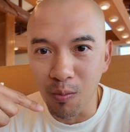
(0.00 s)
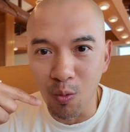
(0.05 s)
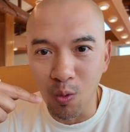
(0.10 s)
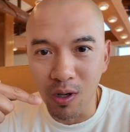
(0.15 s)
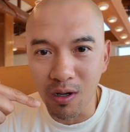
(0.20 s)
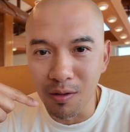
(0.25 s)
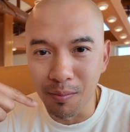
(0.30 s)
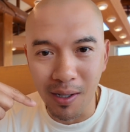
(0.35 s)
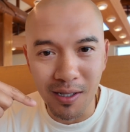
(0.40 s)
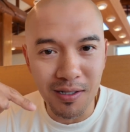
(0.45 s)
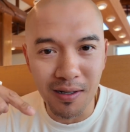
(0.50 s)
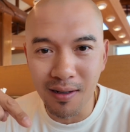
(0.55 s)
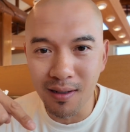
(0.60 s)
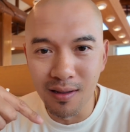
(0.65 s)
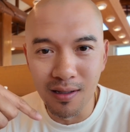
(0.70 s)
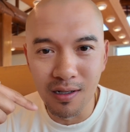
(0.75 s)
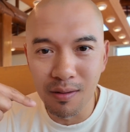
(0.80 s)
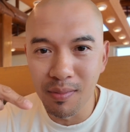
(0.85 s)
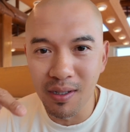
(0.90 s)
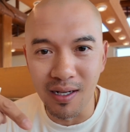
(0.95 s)
wiggled my tongue a
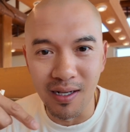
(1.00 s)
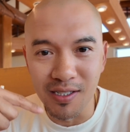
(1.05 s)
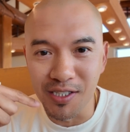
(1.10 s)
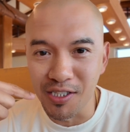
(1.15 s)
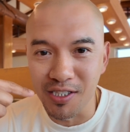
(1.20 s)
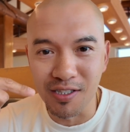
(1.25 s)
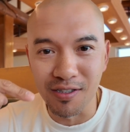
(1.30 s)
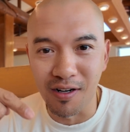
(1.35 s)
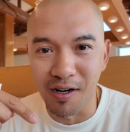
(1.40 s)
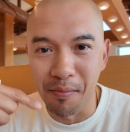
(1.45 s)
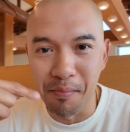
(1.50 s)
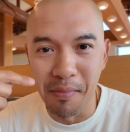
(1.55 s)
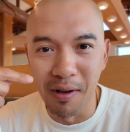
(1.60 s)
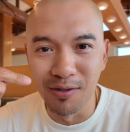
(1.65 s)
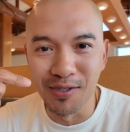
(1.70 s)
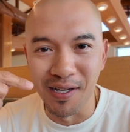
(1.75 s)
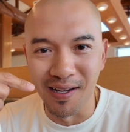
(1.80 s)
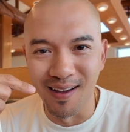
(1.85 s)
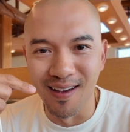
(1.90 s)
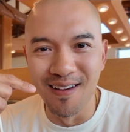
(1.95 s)
little bit, and it just started
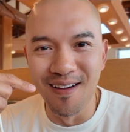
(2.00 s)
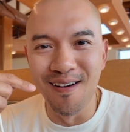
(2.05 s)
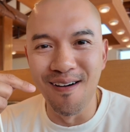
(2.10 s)
melting.